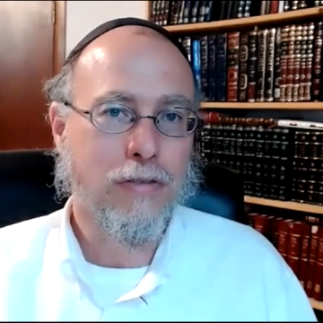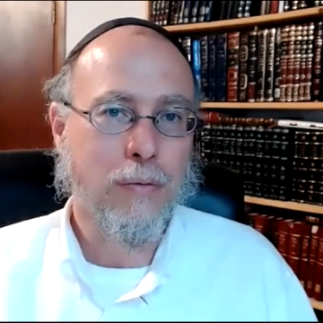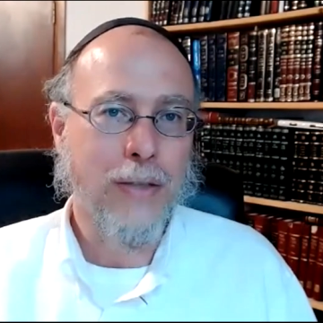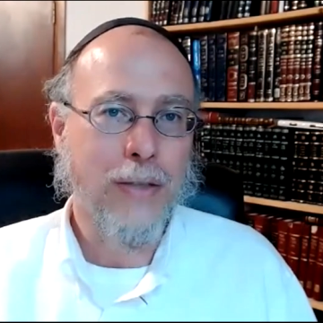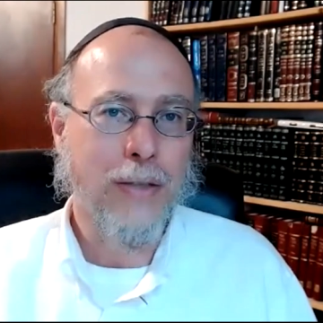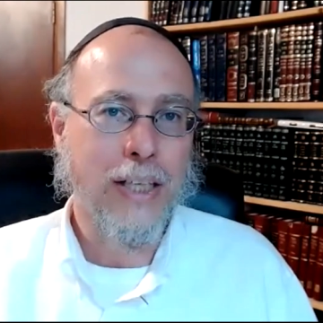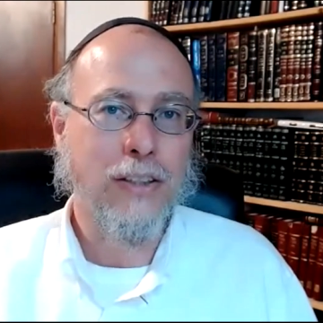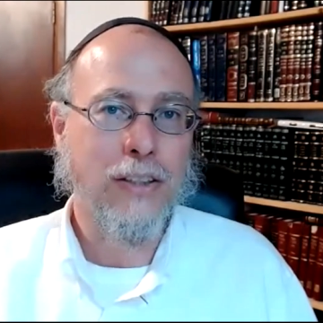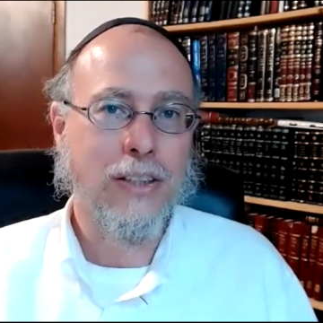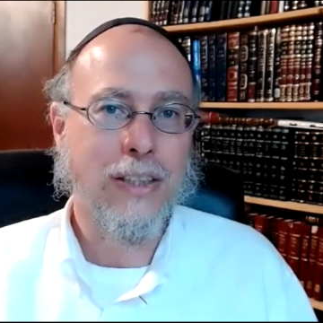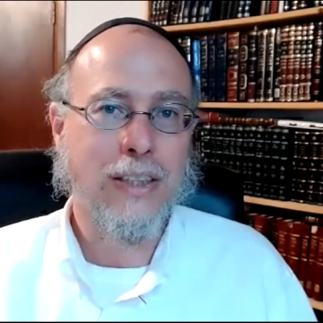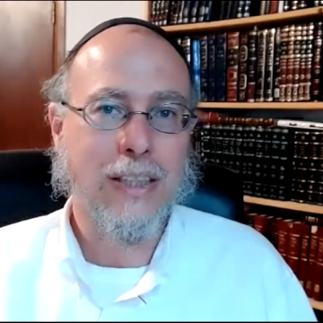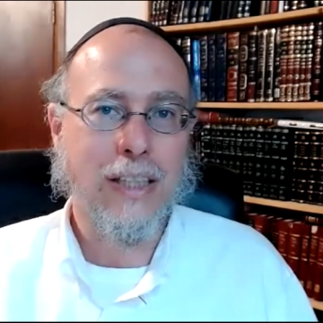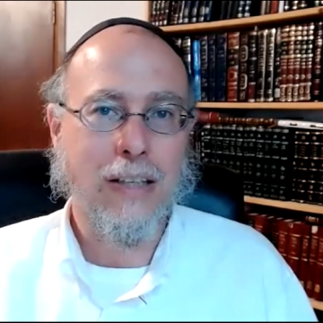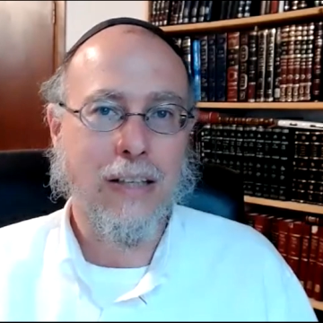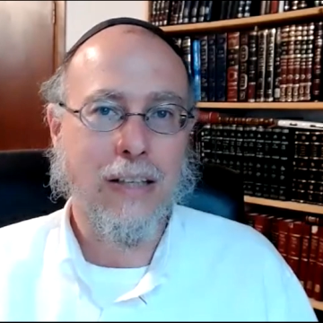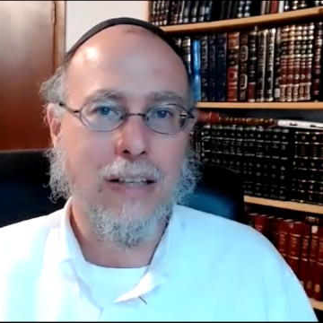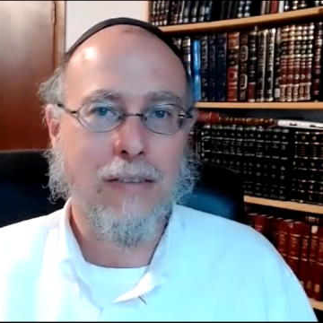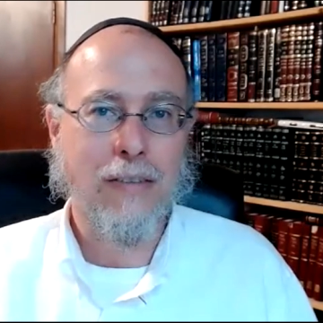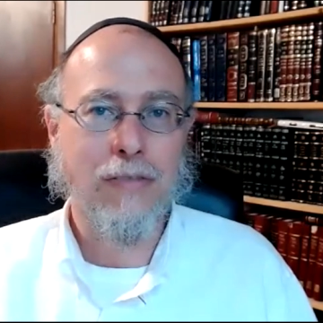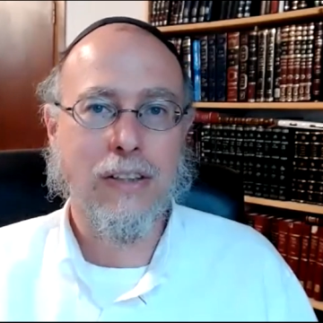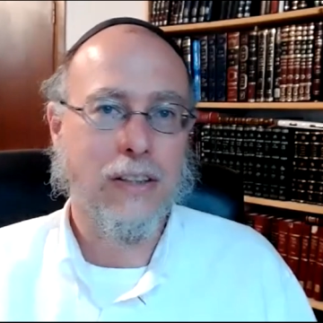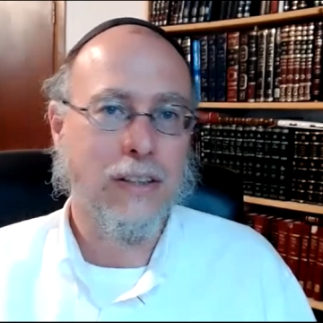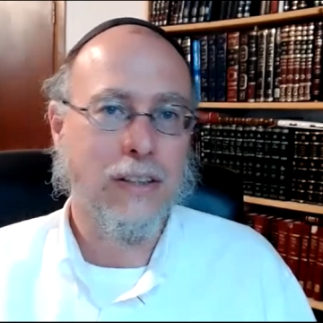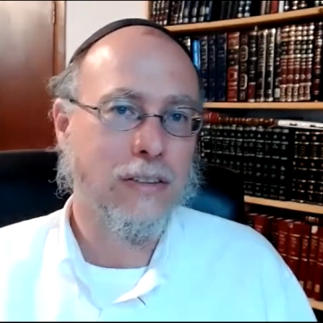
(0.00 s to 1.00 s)
But from age
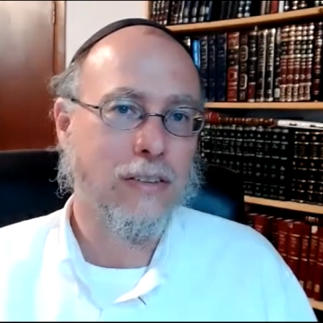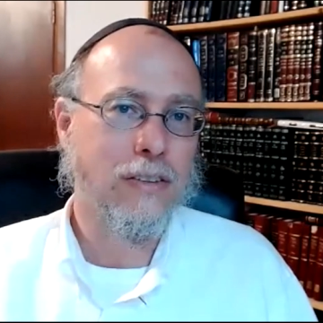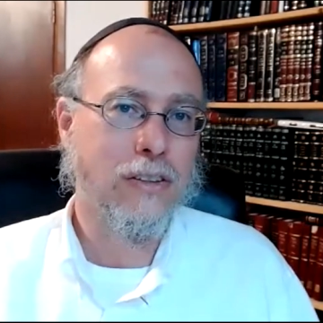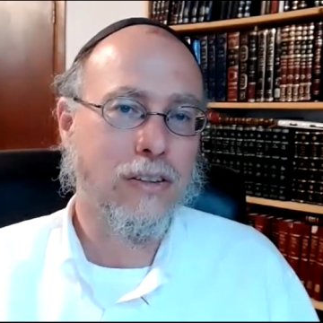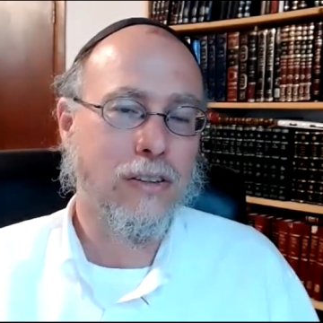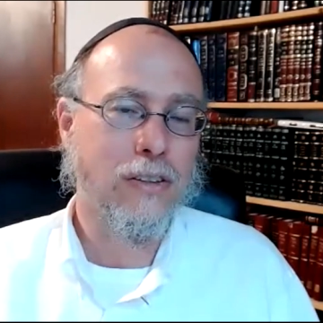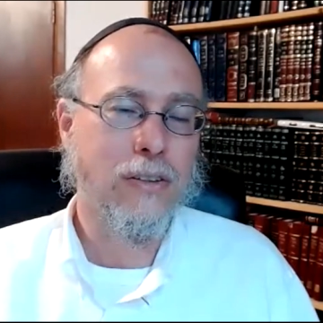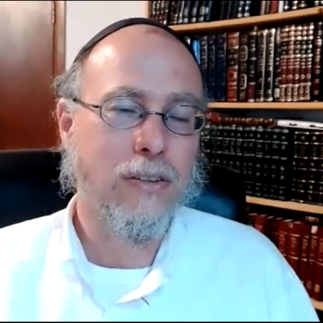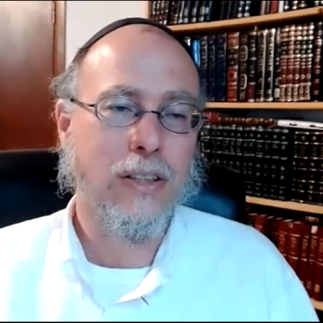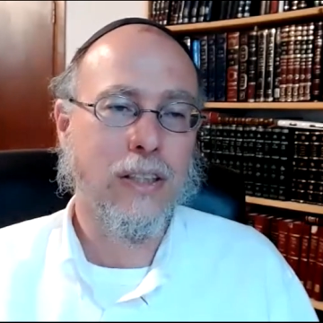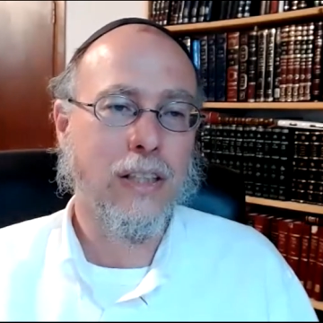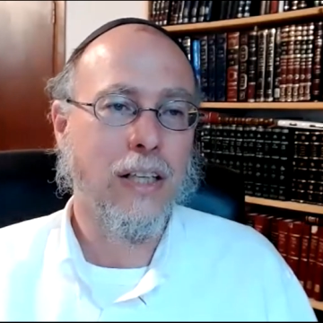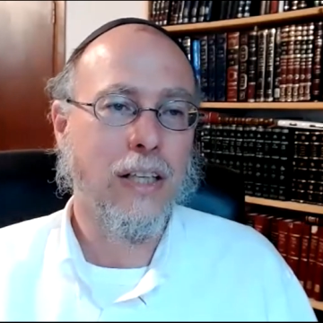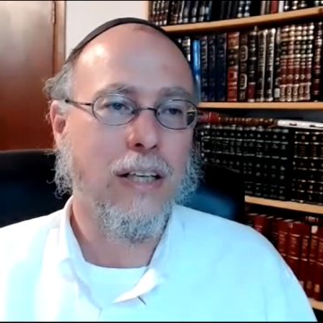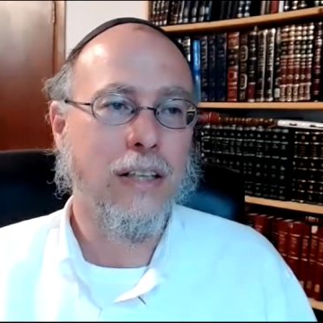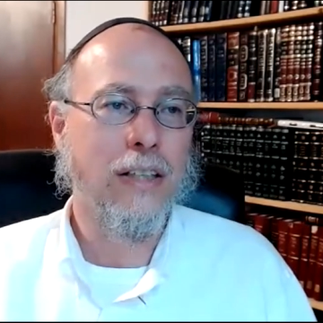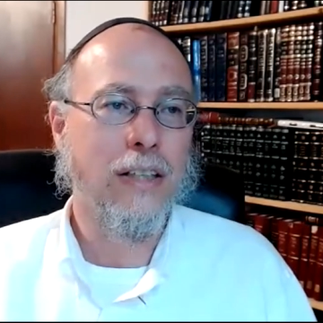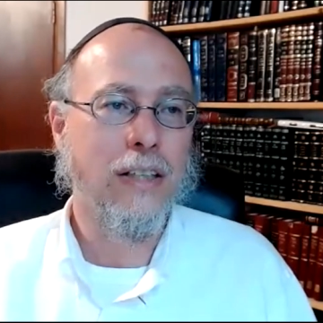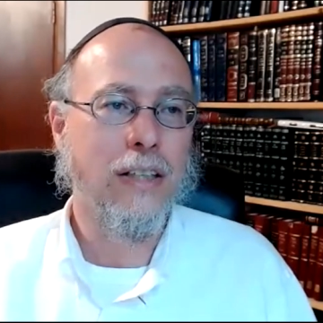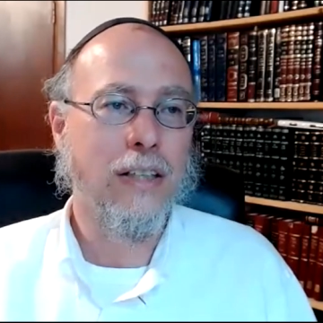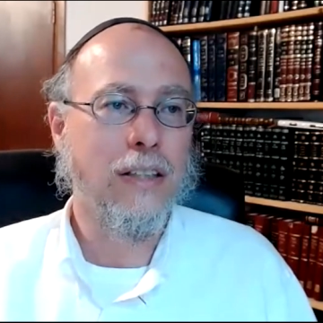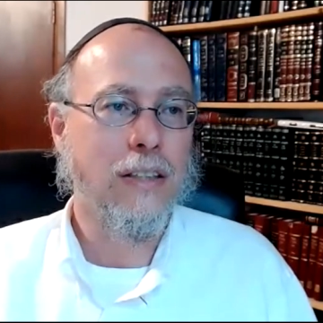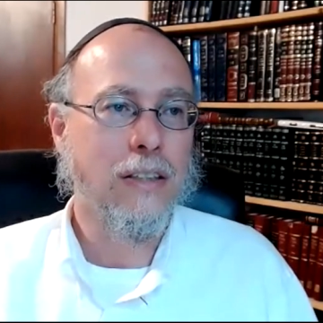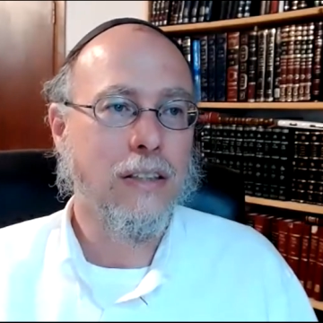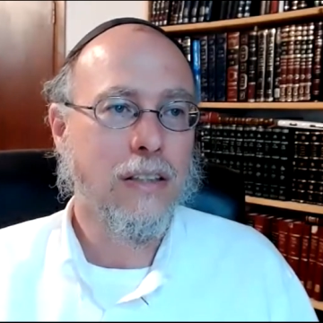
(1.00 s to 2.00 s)
70,
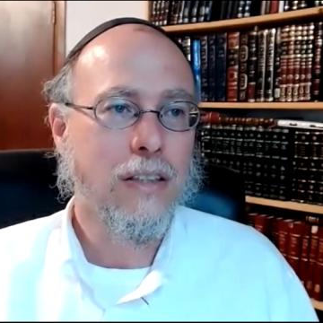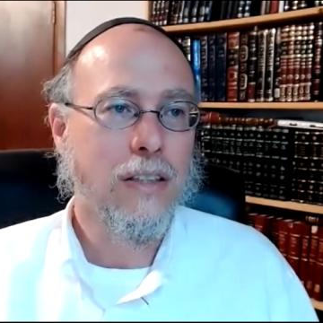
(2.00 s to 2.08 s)
certainly